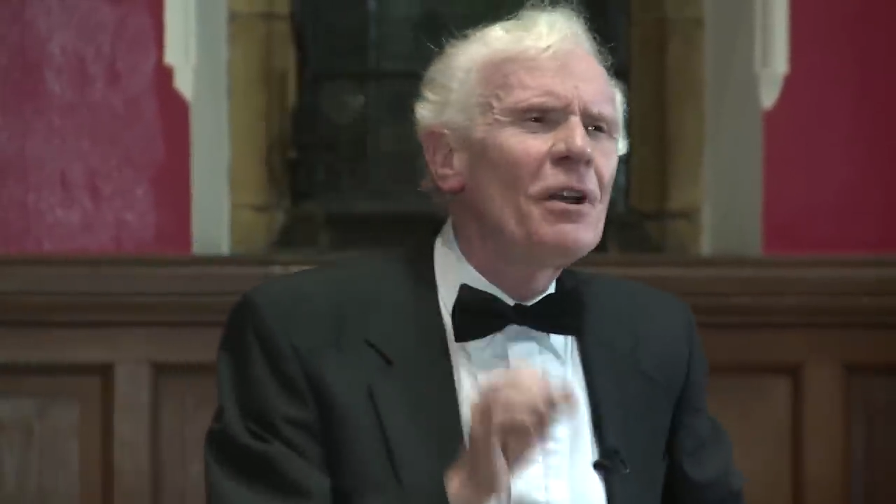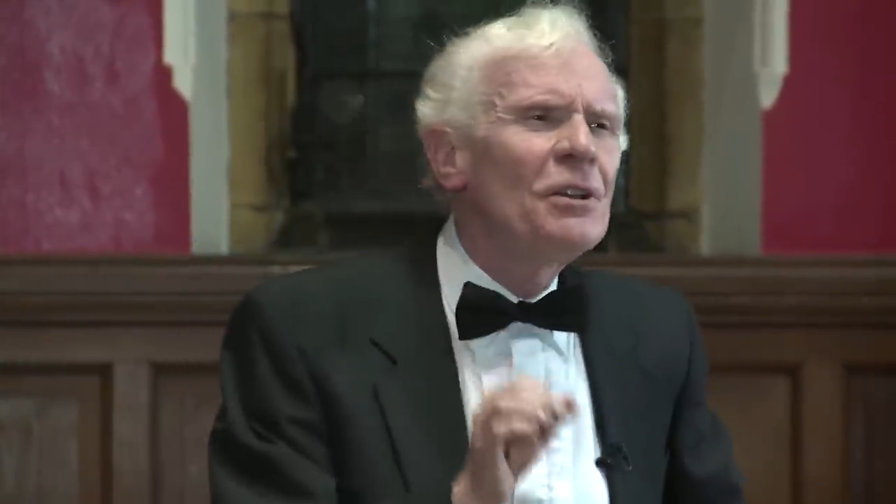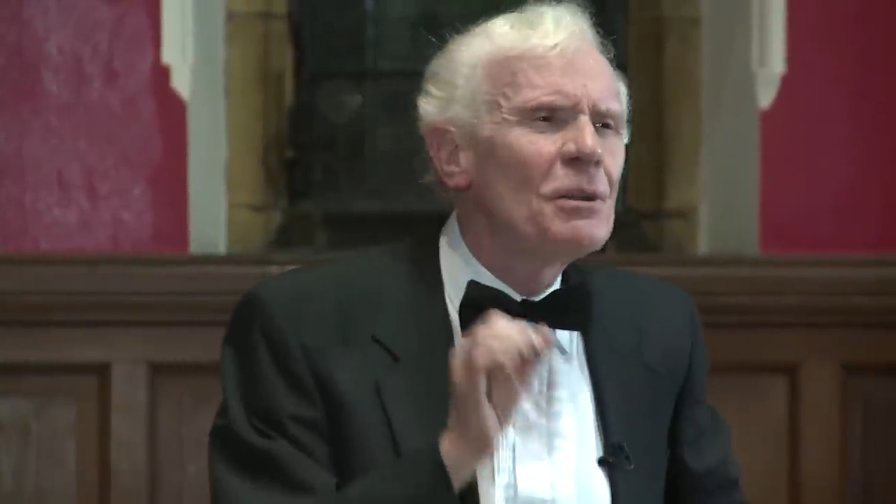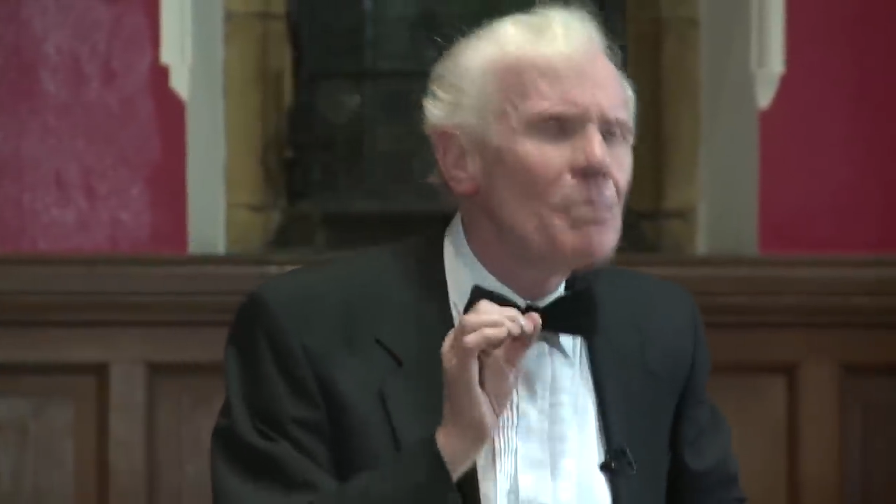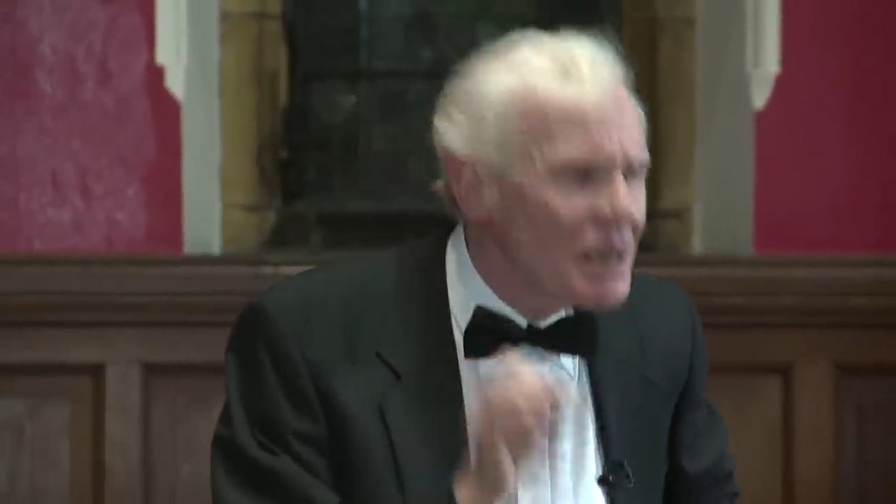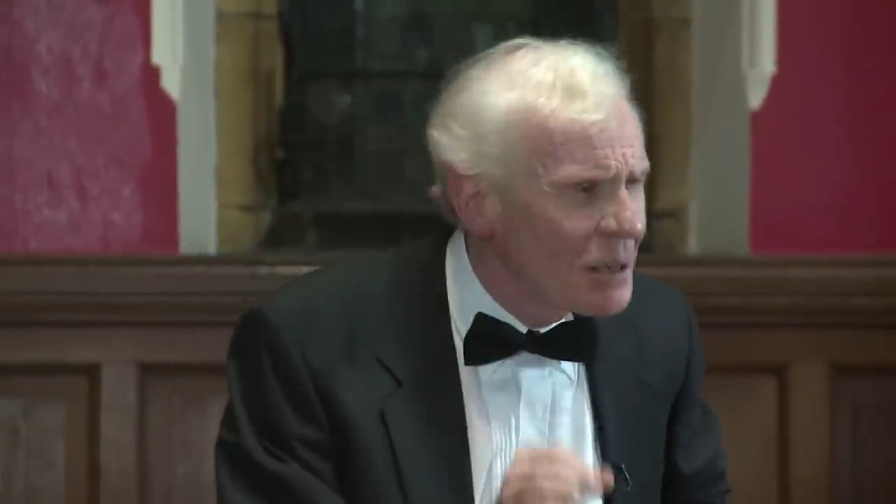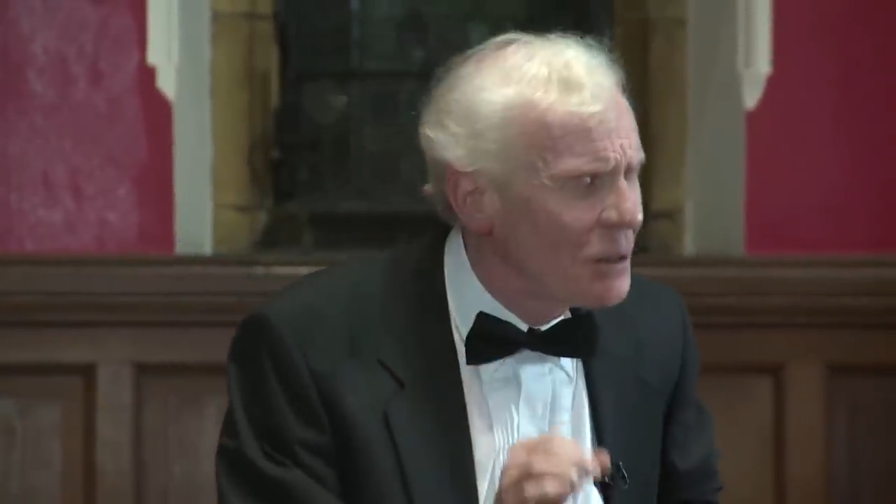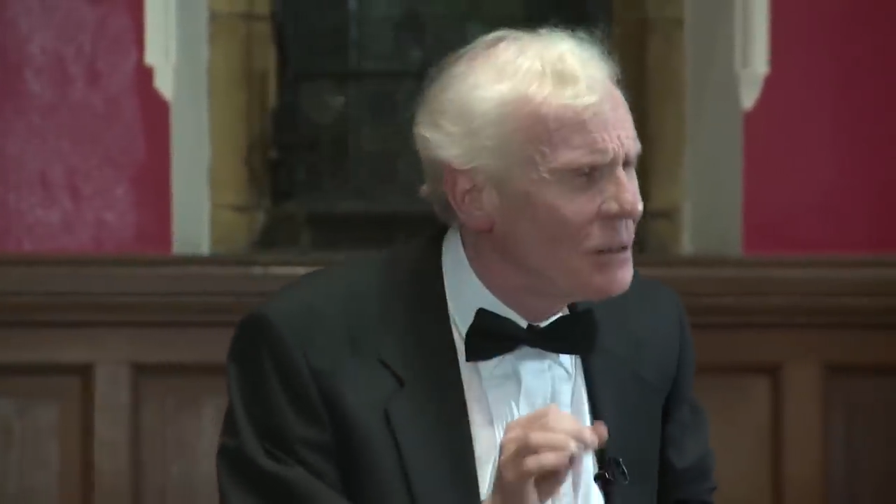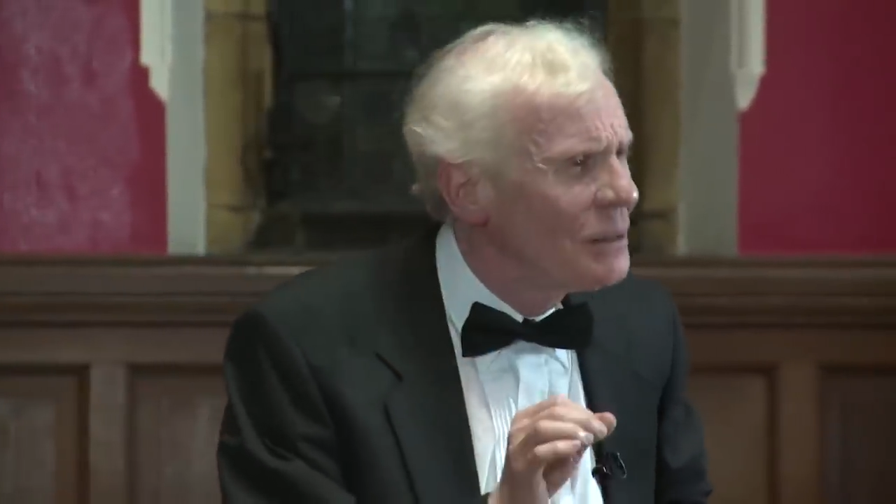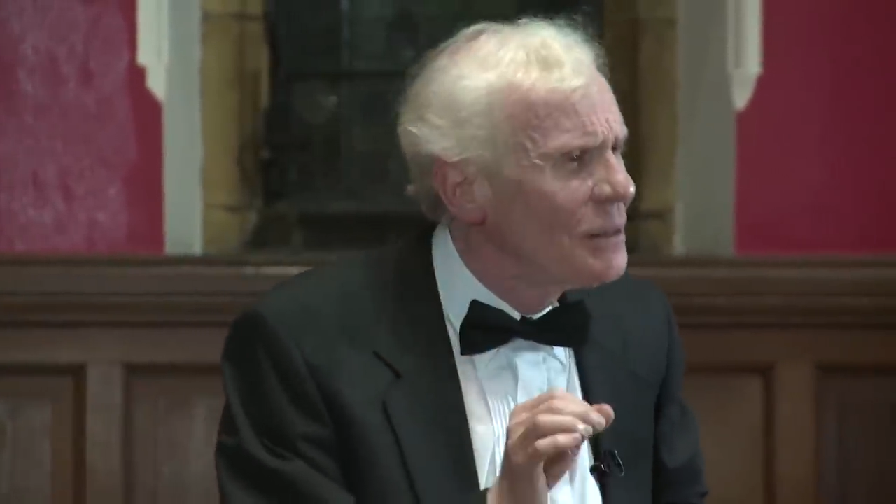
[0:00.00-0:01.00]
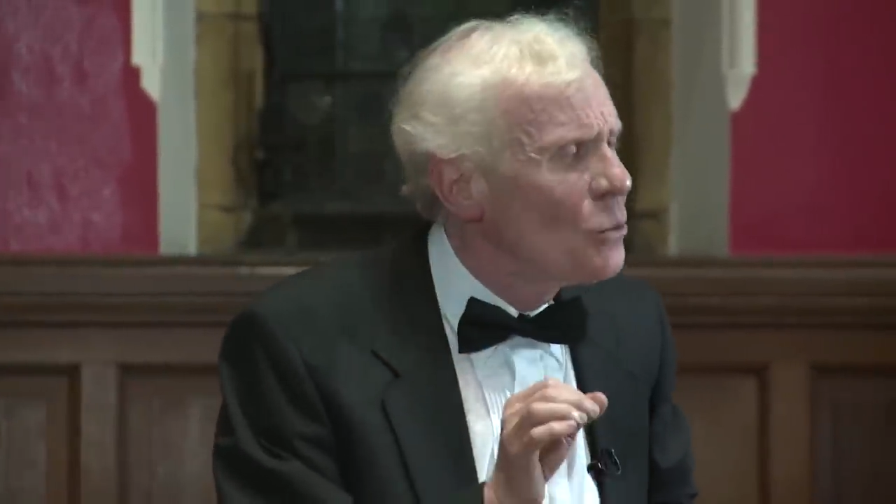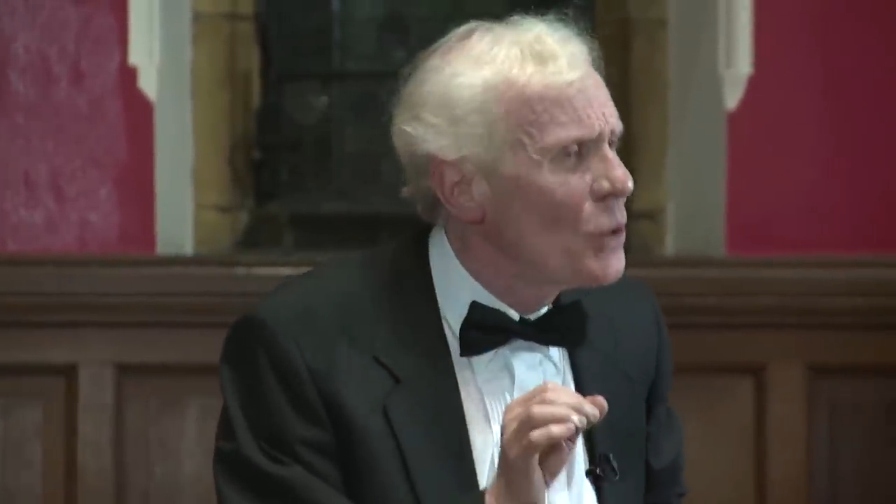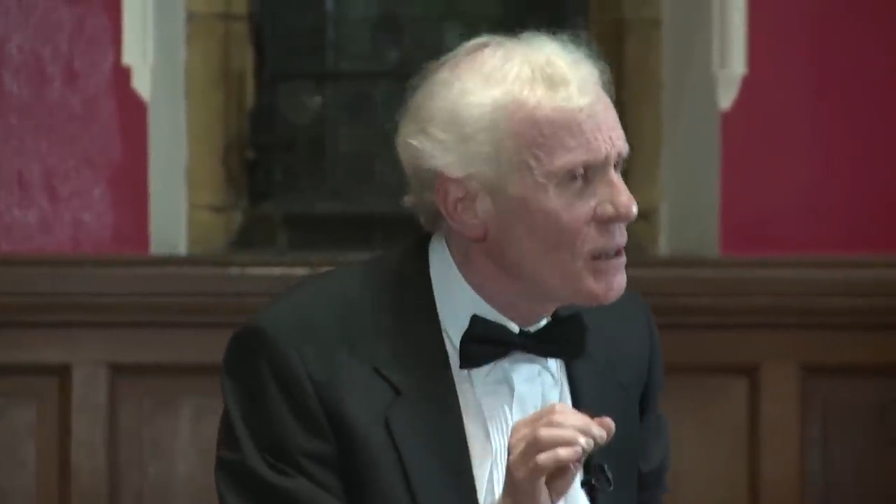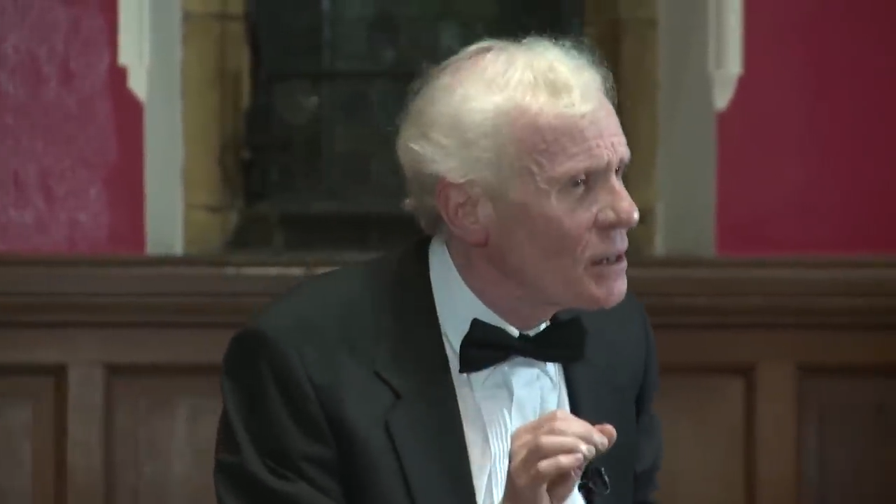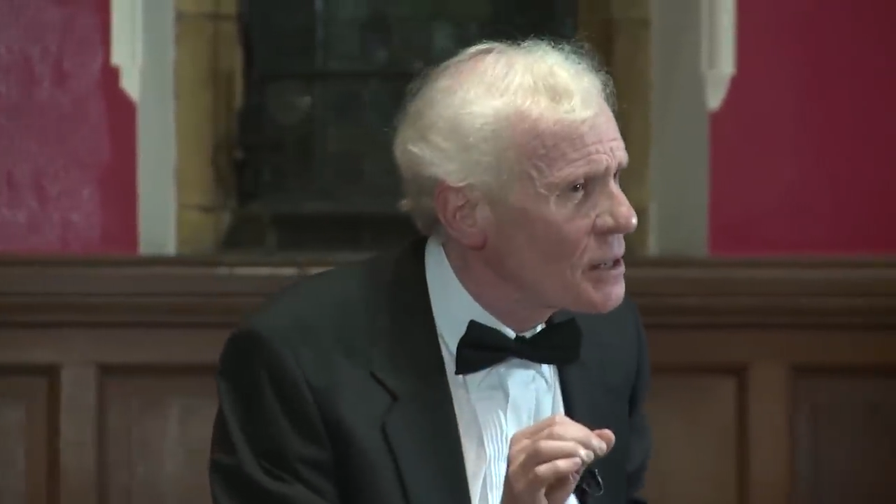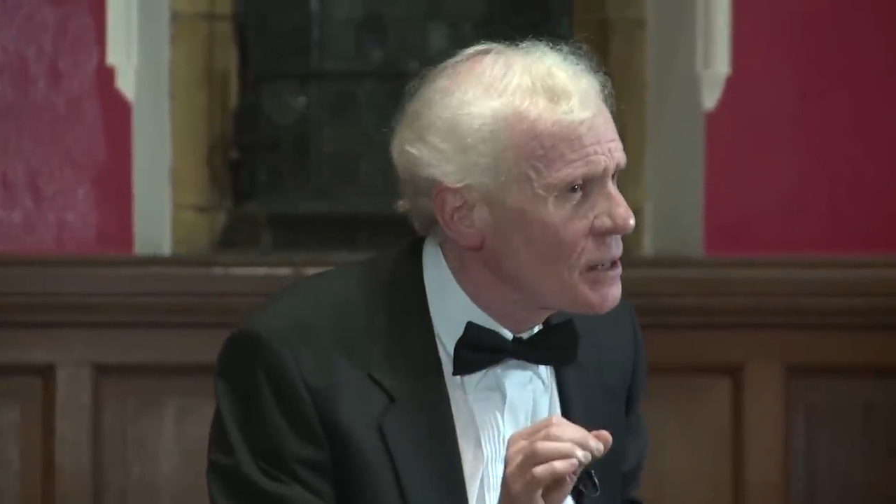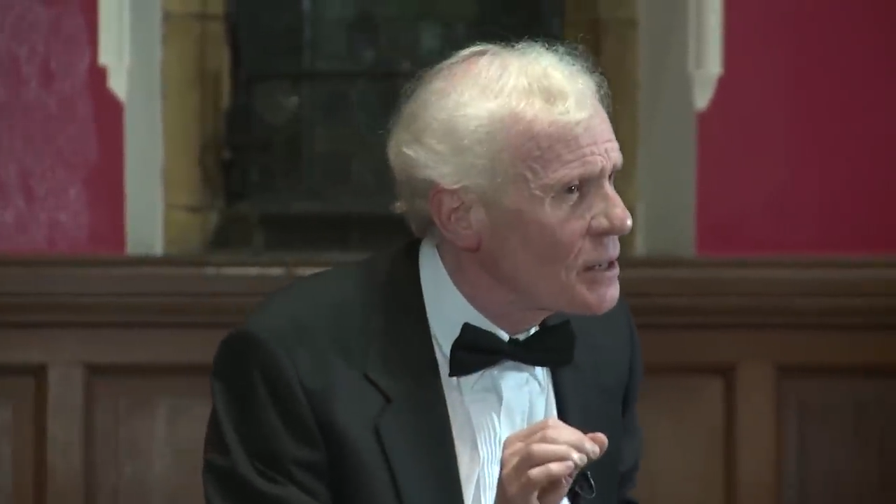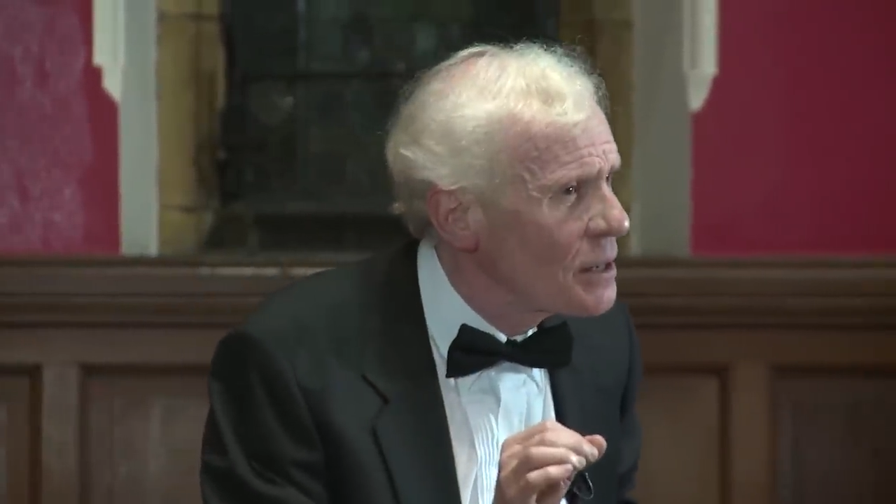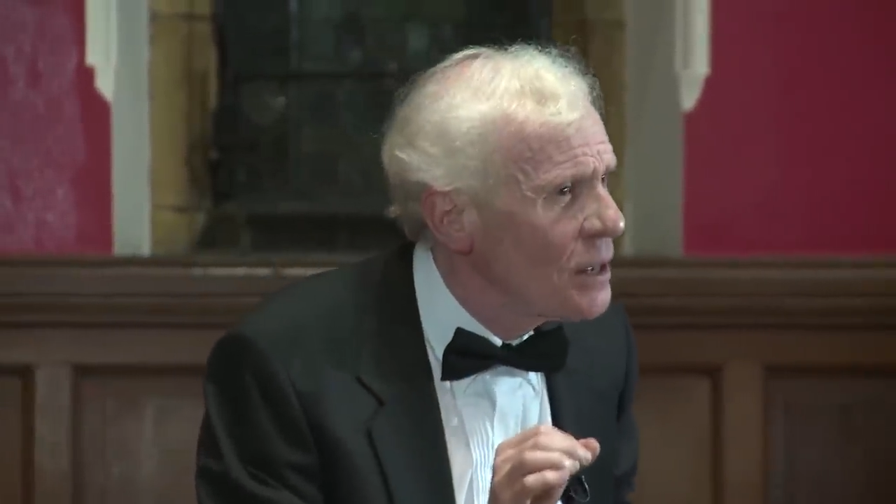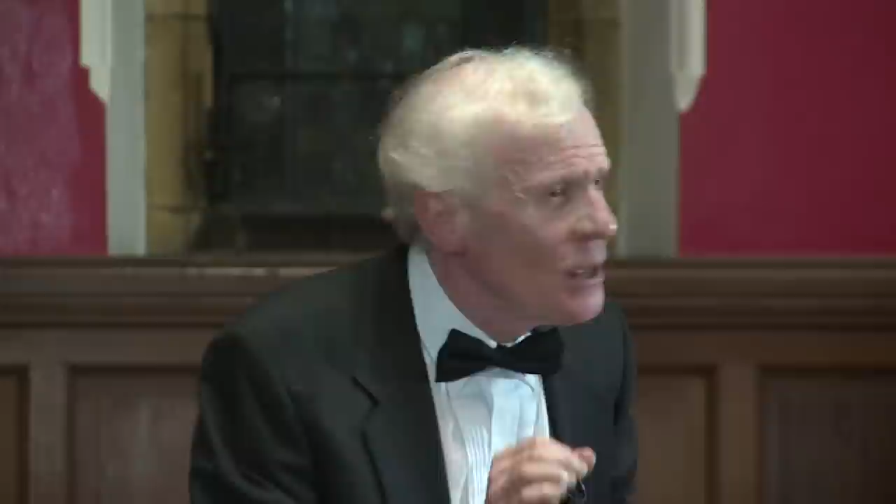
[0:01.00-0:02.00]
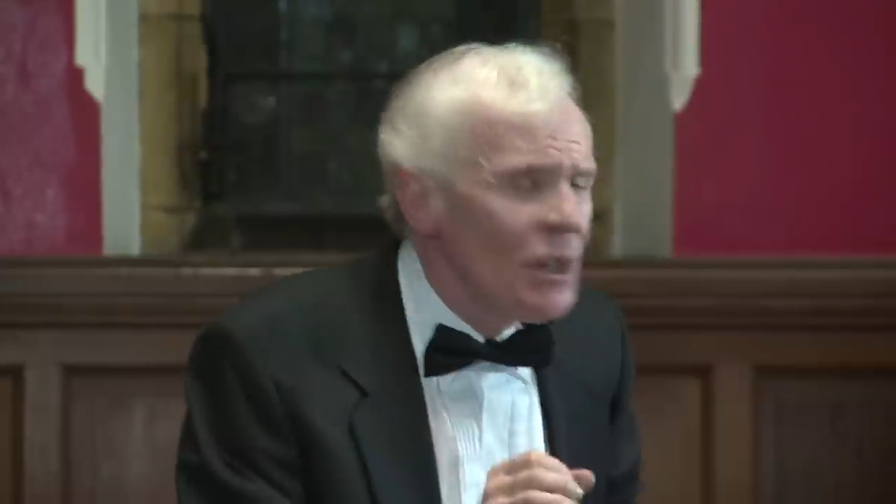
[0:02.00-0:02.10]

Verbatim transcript: fundamental weaknesses.